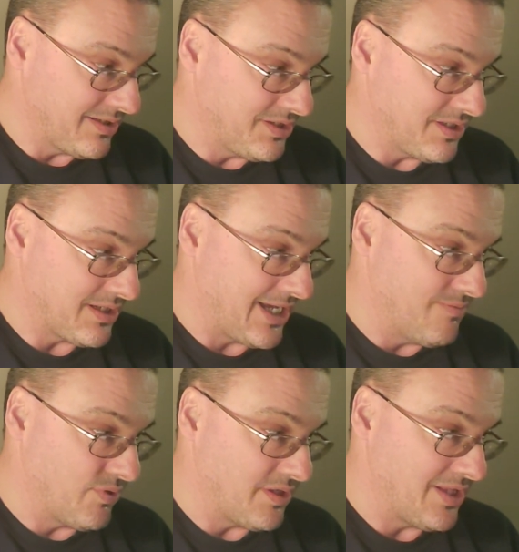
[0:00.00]
at least it
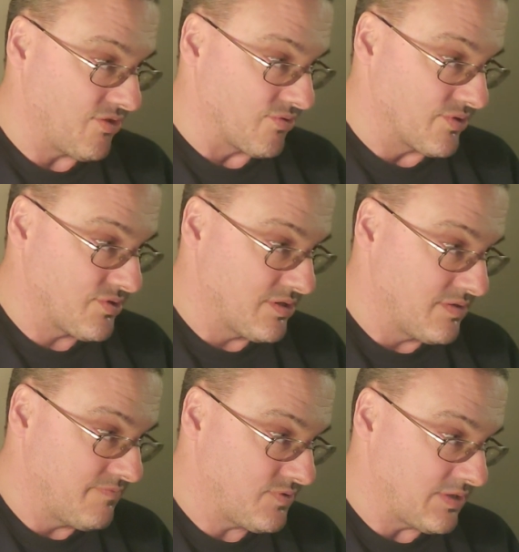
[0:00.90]
came with inserts.
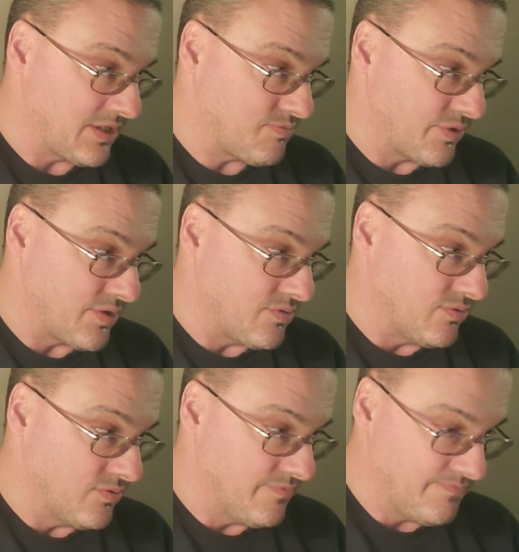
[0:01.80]
So that's pretty cool.